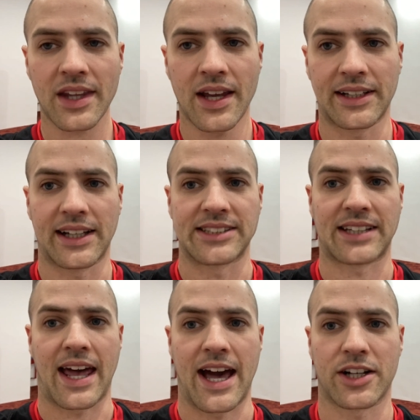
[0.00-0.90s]
and he lost
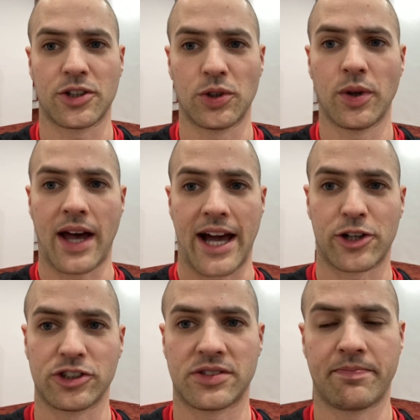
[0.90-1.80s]
to
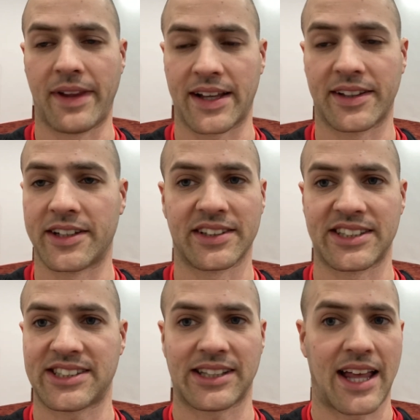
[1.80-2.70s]
Aku's like literally
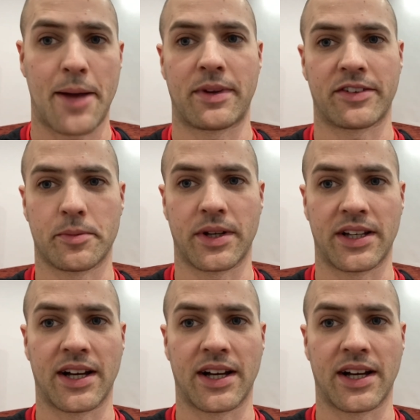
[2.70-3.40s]
slammed everybody.